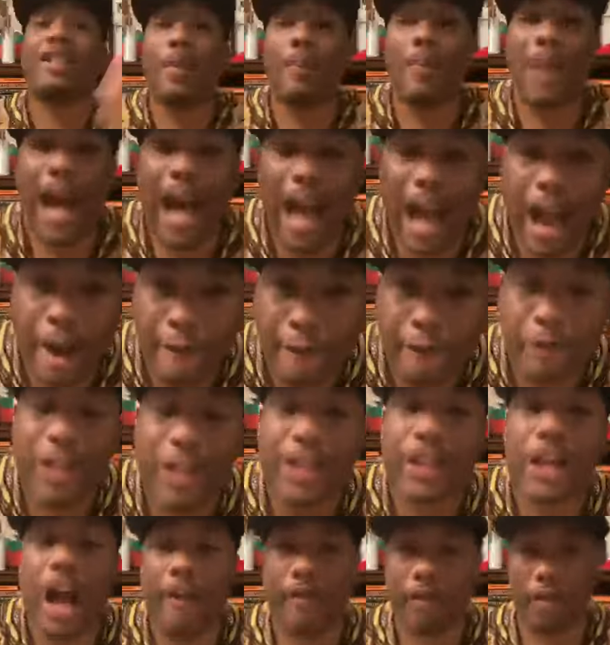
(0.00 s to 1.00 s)
Biafran
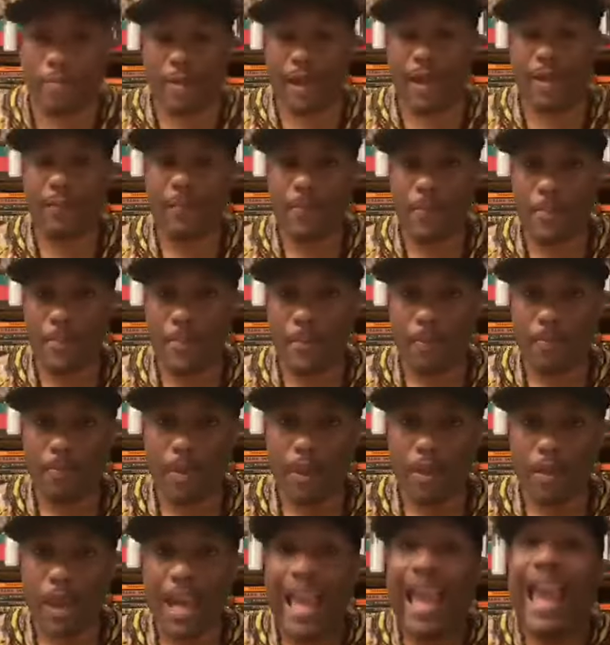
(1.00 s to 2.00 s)
government.
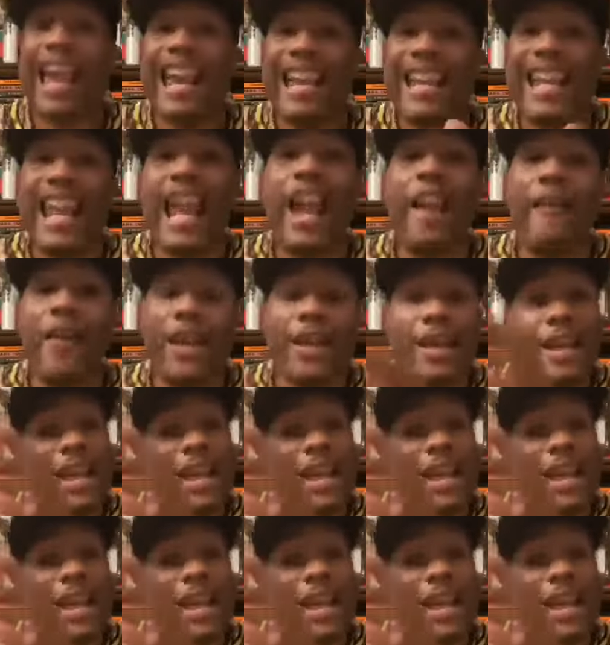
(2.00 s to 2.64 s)
And even